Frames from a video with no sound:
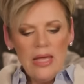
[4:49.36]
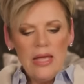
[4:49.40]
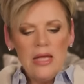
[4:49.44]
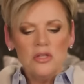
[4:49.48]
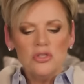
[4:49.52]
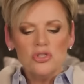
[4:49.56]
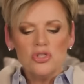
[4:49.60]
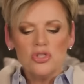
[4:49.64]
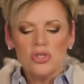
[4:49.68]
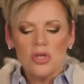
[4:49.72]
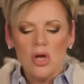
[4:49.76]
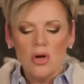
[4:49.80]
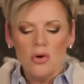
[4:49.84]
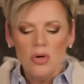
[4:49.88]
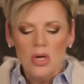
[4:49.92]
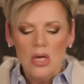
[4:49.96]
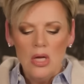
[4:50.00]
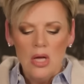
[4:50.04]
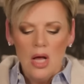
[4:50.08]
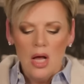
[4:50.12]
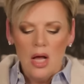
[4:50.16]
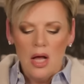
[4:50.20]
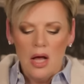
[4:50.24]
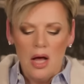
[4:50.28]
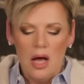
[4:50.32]
And so
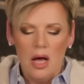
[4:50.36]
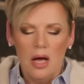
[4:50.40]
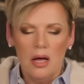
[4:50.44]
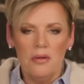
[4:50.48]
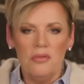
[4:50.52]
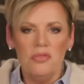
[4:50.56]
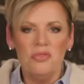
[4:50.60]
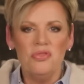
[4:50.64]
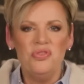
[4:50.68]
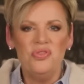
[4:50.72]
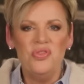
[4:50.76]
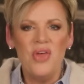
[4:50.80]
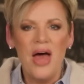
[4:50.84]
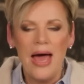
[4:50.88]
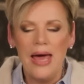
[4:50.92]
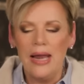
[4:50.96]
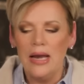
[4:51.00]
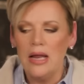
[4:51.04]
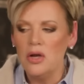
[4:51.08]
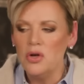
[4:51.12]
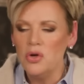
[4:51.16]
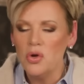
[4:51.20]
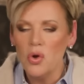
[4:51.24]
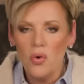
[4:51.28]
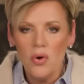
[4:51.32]
that
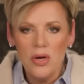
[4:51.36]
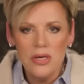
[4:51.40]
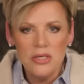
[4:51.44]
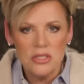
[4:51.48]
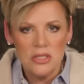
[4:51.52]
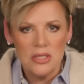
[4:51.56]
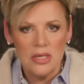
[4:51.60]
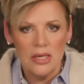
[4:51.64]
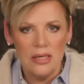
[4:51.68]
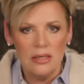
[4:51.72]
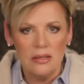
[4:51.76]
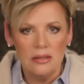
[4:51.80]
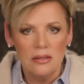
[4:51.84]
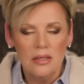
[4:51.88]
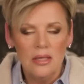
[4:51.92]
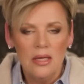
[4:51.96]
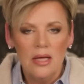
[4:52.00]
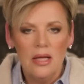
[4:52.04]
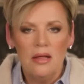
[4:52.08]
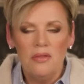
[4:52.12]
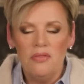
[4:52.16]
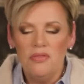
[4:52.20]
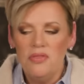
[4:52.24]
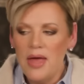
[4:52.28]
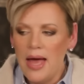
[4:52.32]
anointing
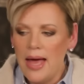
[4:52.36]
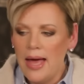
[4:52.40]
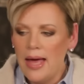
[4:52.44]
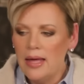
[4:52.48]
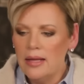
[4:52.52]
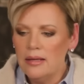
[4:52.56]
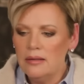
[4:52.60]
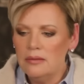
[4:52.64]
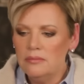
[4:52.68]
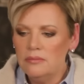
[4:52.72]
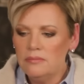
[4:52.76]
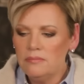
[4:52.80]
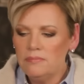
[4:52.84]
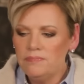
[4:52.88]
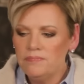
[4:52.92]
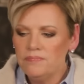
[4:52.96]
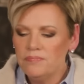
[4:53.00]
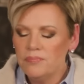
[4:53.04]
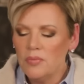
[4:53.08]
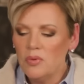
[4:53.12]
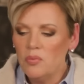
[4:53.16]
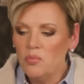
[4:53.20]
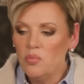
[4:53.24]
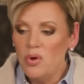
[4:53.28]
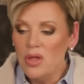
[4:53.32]
that
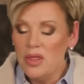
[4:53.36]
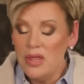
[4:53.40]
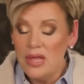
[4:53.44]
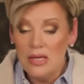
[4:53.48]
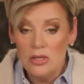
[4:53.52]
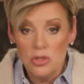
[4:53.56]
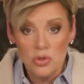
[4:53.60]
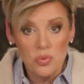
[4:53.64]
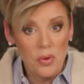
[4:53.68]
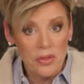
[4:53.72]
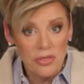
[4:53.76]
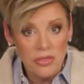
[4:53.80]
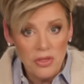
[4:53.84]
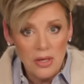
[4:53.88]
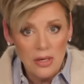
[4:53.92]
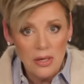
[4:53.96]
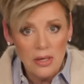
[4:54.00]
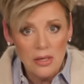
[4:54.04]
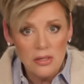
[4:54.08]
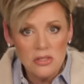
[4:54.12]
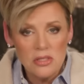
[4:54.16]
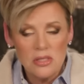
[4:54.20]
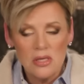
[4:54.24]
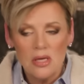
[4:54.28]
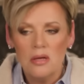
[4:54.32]
is within
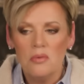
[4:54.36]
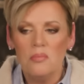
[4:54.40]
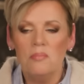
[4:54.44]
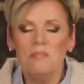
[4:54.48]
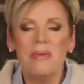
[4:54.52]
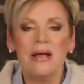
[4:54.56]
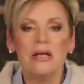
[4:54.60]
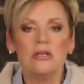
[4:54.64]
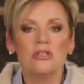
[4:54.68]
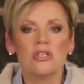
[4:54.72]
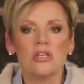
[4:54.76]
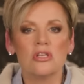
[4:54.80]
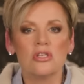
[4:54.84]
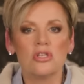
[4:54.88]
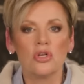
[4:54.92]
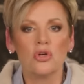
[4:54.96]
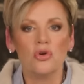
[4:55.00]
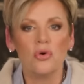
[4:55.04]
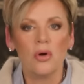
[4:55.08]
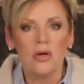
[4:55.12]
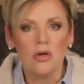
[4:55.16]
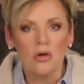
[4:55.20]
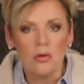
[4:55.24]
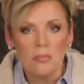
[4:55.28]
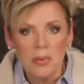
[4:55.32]
us makes us a
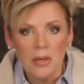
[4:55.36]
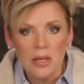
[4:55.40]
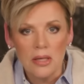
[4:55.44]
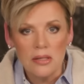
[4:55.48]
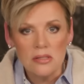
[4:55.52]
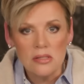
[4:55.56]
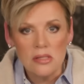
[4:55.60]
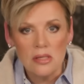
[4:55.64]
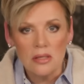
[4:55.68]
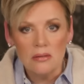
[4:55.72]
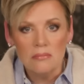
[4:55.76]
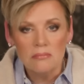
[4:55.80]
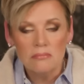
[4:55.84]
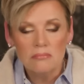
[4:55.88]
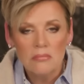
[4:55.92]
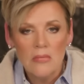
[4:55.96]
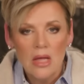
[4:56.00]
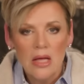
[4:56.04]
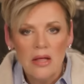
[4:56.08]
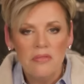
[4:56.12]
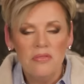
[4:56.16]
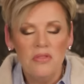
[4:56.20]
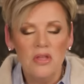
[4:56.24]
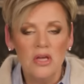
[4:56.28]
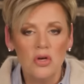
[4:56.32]
greater blessing. Yeah.
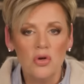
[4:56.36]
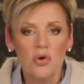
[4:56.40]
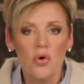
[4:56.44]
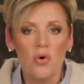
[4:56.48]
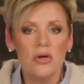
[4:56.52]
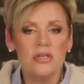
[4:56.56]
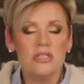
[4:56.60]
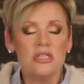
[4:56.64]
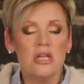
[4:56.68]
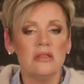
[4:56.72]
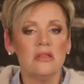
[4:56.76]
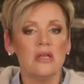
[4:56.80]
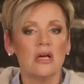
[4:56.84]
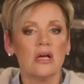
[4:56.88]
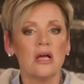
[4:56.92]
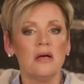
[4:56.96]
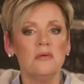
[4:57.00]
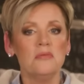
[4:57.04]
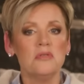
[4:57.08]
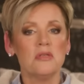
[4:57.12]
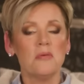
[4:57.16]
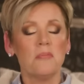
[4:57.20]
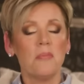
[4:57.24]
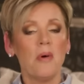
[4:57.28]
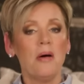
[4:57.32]
The anointing that
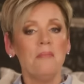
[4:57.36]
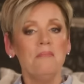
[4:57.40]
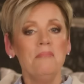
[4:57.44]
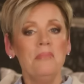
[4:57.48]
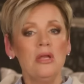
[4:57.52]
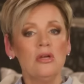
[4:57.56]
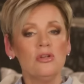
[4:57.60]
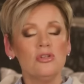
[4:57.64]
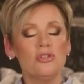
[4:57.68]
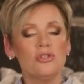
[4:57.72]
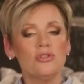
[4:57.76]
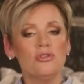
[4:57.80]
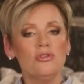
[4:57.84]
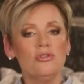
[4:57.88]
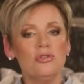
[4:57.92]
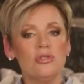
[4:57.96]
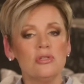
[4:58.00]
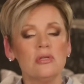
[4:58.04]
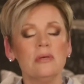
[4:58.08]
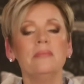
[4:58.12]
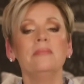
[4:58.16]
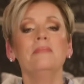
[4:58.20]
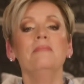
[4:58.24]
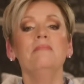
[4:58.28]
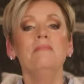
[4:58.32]
comes upon
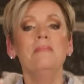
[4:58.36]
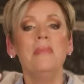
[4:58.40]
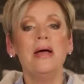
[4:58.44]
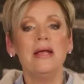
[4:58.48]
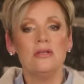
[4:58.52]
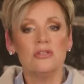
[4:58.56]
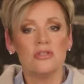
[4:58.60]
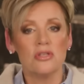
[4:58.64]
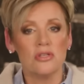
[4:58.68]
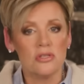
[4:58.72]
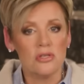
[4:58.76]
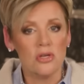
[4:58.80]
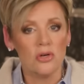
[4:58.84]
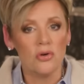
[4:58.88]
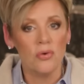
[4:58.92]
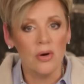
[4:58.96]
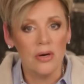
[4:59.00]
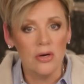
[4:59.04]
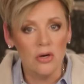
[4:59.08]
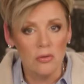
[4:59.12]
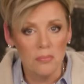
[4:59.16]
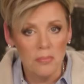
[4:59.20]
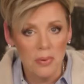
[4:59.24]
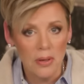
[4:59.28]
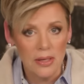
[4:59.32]
ministers makes us a
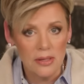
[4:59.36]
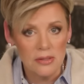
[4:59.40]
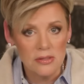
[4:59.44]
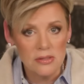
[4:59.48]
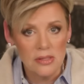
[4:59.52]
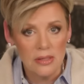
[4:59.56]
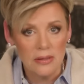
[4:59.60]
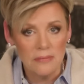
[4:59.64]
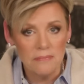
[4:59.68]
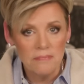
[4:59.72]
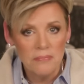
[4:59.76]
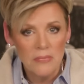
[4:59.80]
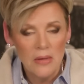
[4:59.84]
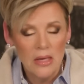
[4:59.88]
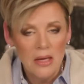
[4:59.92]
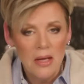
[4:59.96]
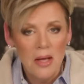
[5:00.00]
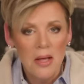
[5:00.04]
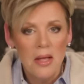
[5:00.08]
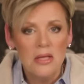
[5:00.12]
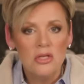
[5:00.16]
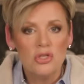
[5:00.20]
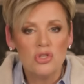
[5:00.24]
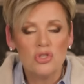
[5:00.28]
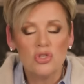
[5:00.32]
greater blessing. Yeah.
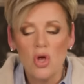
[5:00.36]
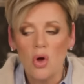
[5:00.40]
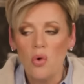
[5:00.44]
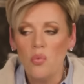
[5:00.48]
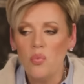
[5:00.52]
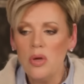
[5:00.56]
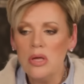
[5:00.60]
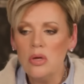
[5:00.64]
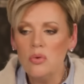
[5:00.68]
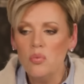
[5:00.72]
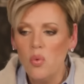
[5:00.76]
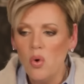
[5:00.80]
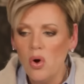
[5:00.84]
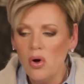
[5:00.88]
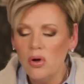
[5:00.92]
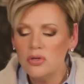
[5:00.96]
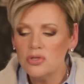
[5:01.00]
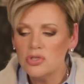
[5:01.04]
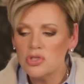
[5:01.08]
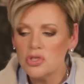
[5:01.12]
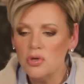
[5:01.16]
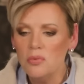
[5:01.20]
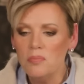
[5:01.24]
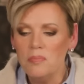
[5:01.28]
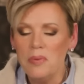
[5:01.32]
So we
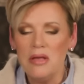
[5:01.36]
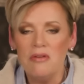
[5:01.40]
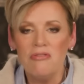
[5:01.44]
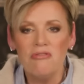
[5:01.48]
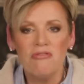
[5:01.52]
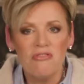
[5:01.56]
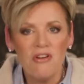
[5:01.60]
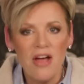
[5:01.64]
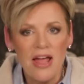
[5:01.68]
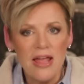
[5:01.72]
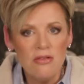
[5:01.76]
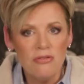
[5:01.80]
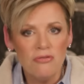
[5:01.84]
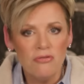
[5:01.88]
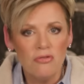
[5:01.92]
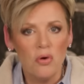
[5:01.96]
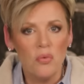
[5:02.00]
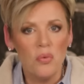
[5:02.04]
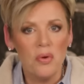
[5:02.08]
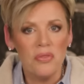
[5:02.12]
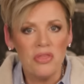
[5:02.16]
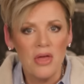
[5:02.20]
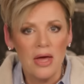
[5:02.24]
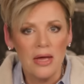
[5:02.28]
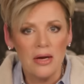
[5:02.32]
want to be faithful
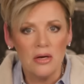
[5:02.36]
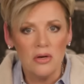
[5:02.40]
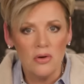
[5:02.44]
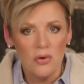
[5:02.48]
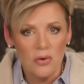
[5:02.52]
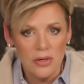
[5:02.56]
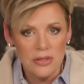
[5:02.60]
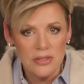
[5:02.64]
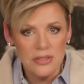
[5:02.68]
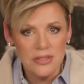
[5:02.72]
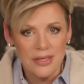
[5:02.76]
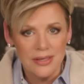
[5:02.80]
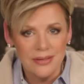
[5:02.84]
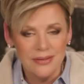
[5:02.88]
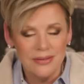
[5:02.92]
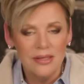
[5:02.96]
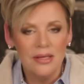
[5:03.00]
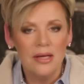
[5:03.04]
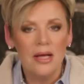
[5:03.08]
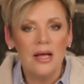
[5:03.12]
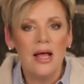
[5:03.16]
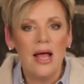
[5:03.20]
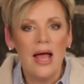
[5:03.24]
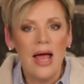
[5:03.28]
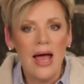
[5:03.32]
with that anointing.
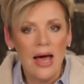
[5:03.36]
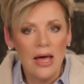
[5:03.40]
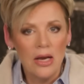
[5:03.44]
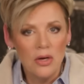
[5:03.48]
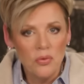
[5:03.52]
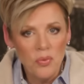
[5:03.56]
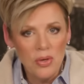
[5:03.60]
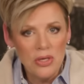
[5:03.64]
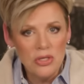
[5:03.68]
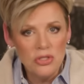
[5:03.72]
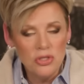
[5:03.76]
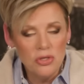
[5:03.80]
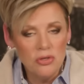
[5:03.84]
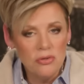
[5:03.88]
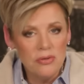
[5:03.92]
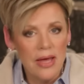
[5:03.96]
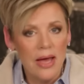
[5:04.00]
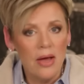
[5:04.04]
How do we do